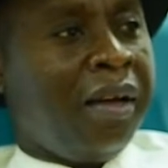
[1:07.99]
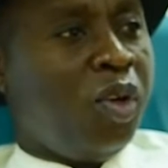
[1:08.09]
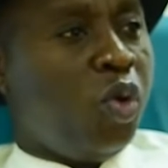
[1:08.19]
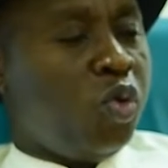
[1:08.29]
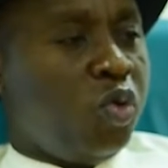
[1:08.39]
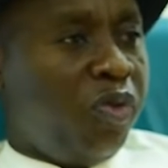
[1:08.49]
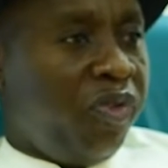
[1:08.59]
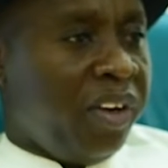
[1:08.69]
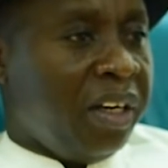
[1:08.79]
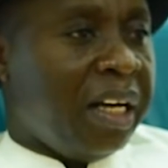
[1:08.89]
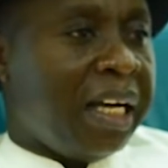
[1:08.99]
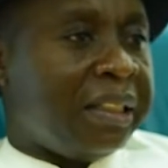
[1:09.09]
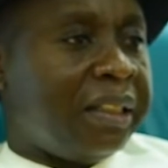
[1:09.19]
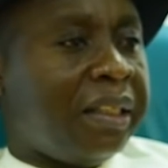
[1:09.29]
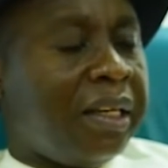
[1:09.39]
Those who feel
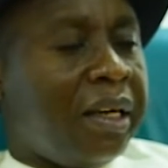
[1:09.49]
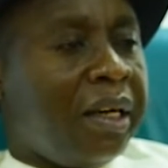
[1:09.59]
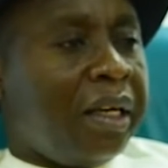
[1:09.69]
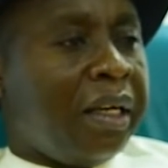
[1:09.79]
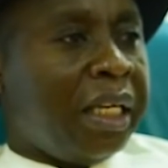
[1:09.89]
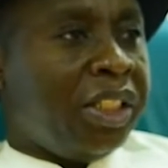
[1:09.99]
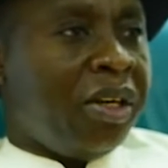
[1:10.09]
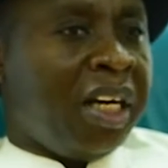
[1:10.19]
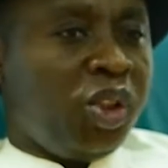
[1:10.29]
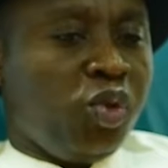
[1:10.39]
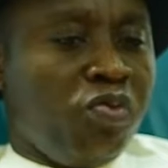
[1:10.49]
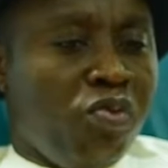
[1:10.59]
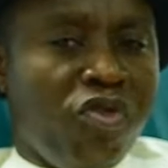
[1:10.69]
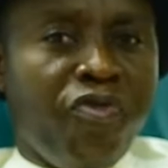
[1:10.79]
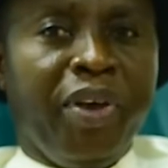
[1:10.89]
that Nigeria should
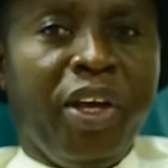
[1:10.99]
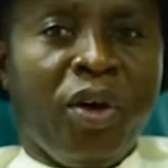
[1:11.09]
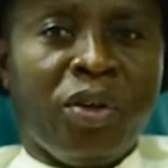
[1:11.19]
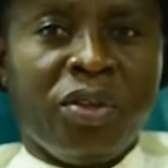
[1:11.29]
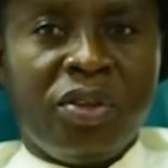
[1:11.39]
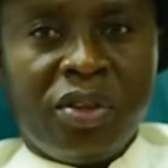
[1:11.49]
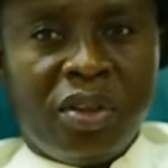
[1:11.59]
move beyond